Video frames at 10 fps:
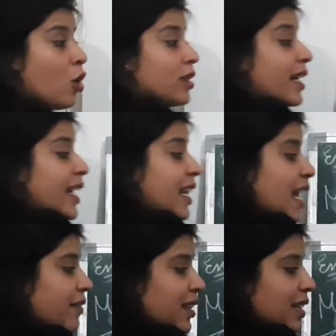The
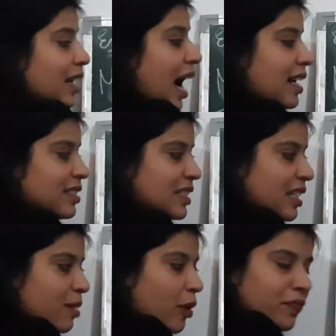11th last
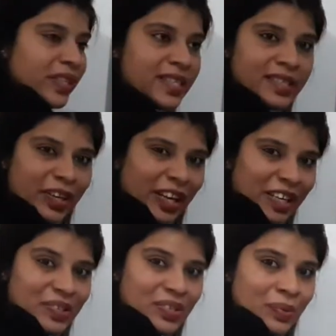term of this
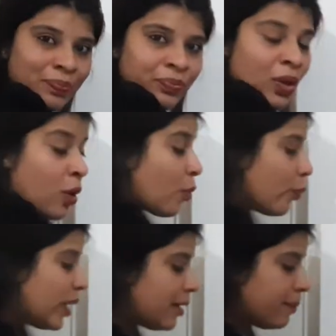series
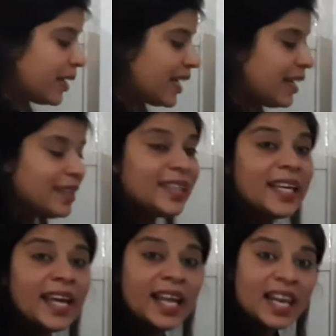will be
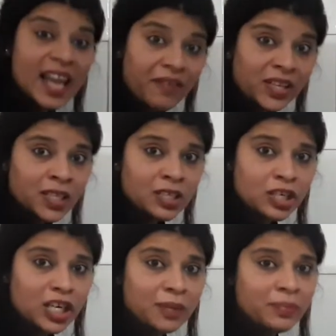the 11th
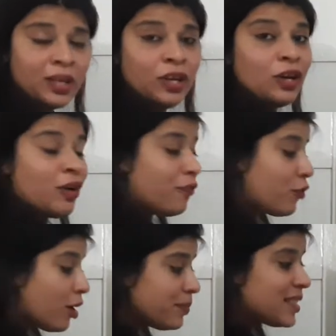term
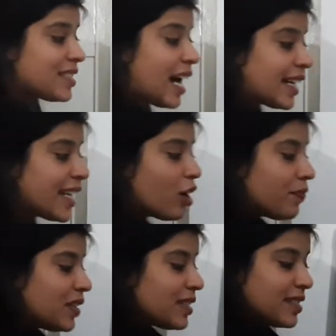from starting
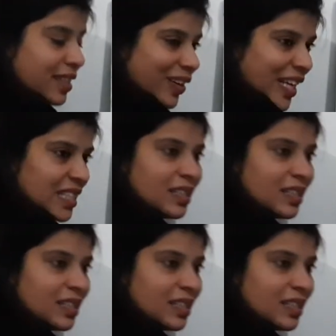of this series,